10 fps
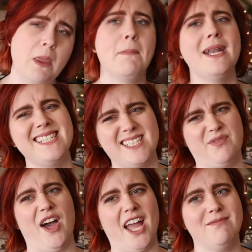but it's
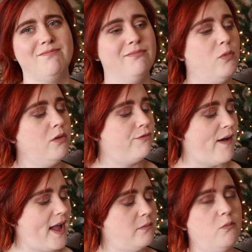fine. We're
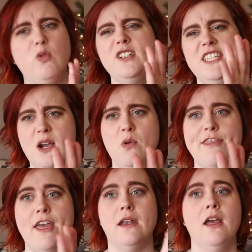fine. We'll deal
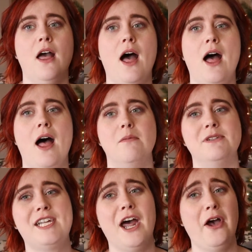with
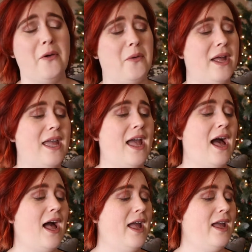it. So
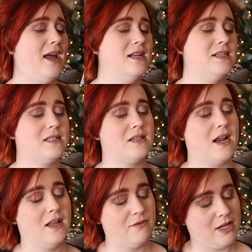
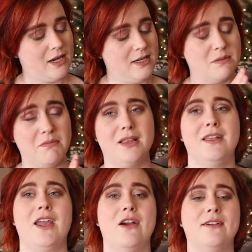I loved getting to meet
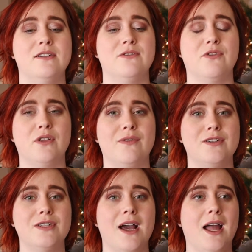the characters for the
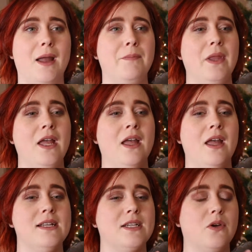first time.
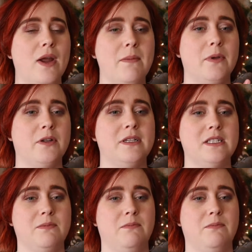It's a great building